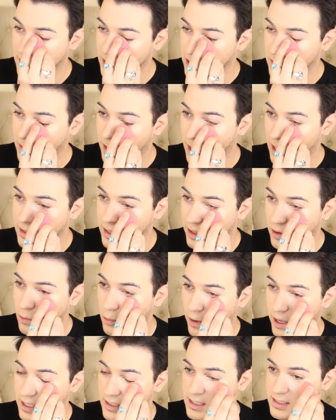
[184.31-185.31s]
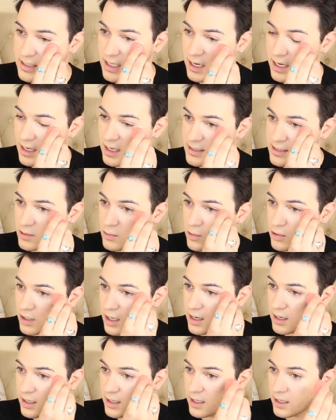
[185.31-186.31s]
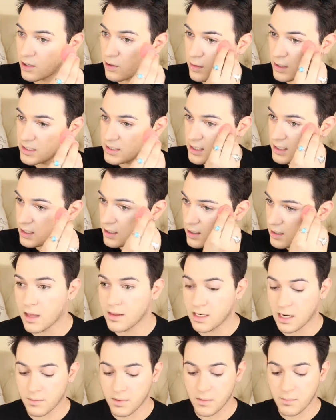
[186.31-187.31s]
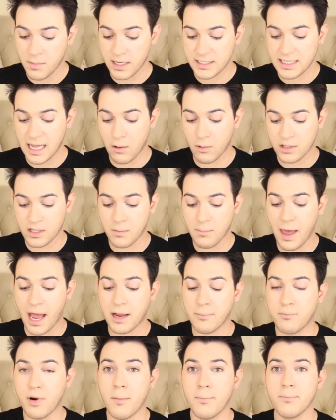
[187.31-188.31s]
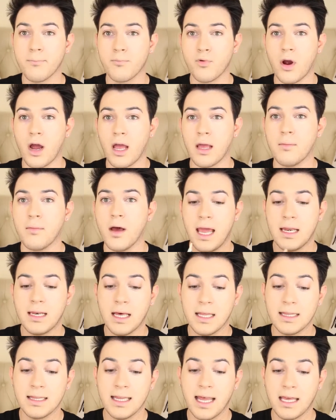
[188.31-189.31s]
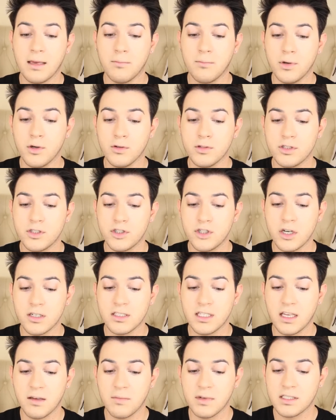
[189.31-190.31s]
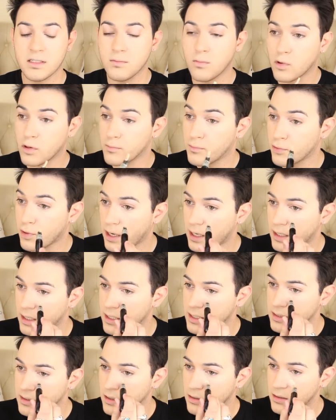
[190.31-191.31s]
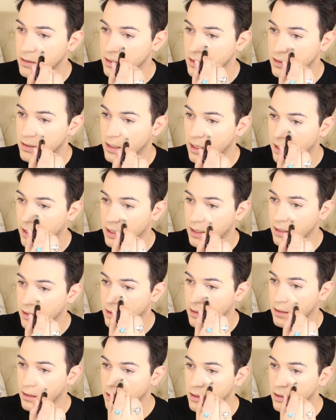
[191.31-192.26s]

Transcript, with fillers: Like you can't like wait to set it because it will kind of get creasy. And then I'm gonna mix that with the MAC Prep and Prime in Light Boost just to give me some more brightness underneath the eye.